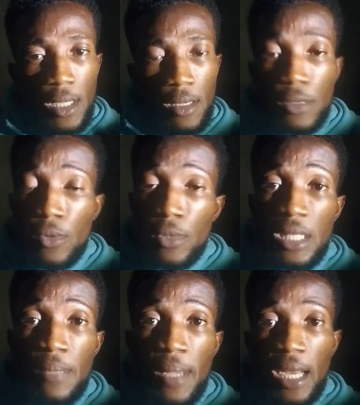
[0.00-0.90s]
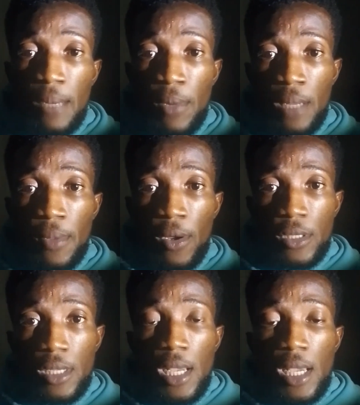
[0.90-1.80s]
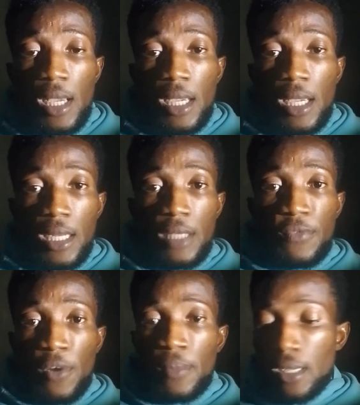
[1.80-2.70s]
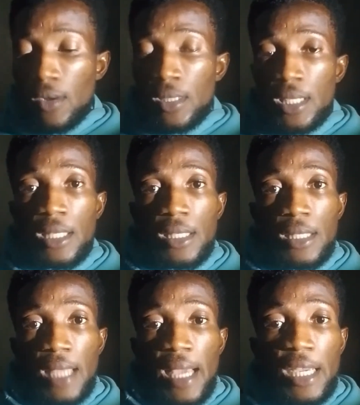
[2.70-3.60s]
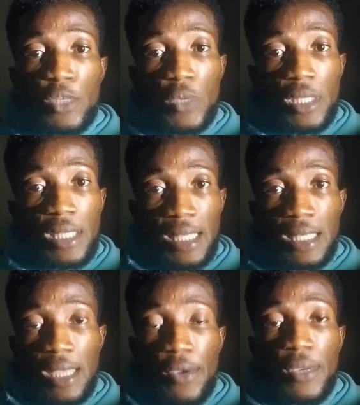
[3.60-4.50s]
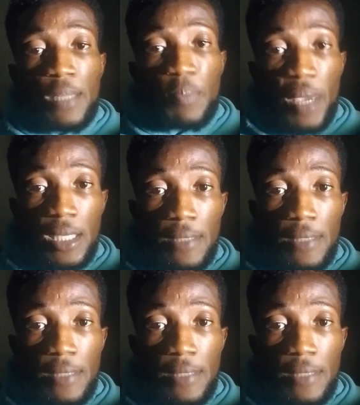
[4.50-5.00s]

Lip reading: you won't still make any money, because it is from the content they engage with. That is how you get paid.